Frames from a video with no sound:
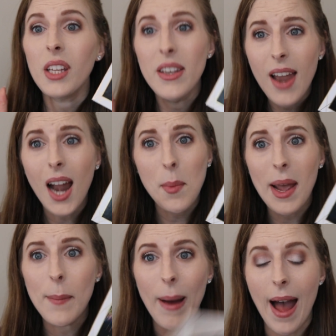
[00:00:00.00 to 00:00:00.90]
Not a
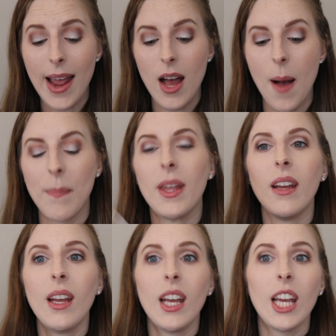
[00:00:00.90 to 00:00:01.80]
bad buy.
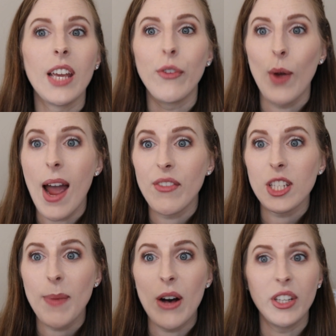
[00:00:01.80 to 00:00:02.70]
If you have
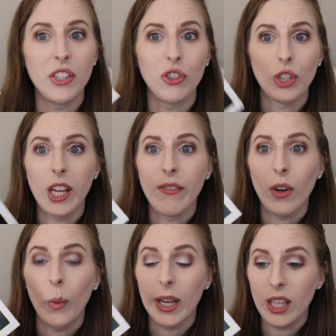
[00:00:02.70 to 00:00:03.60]
this palette and you're looking
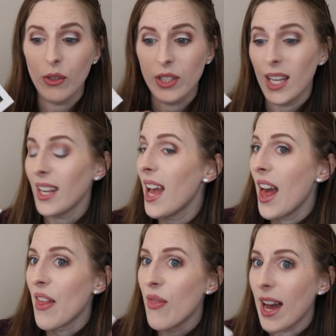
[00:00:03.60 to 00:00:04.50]
for a way to use it,
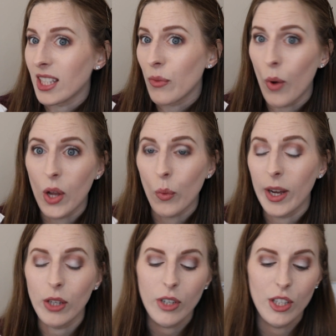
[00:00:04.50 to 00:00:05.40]
that's one
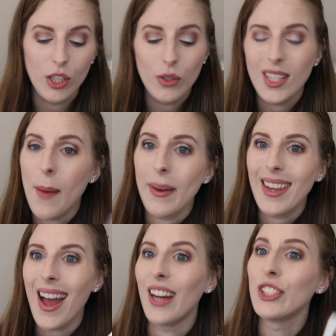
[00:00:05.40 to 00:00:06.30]
way you can use it. But
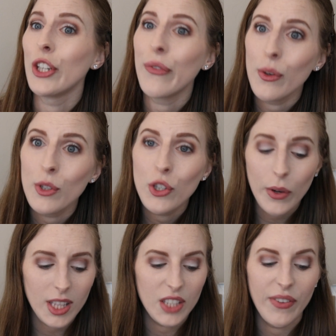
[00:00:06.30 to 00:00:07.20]
yeah, so if you
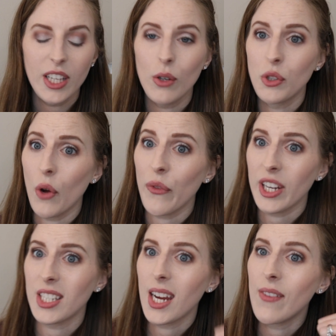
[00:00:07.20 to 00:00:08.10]
enjoyed this video, don't
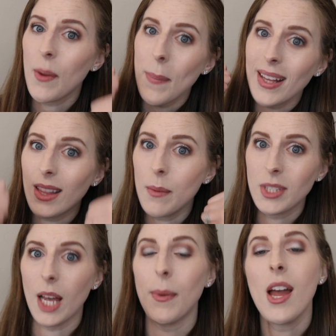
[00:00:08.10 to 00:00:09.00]
forget to give it a big
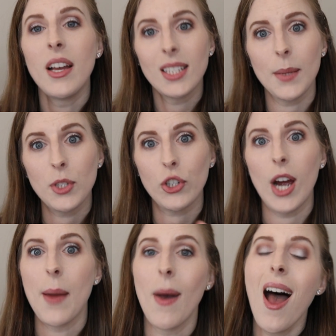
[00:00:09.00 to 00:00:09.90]
thumbs up,
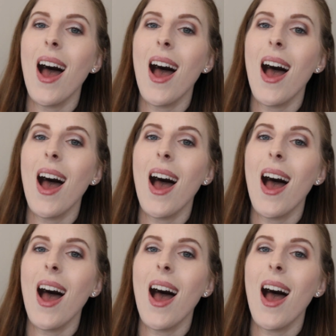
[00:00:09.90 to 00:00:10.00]
subscribe.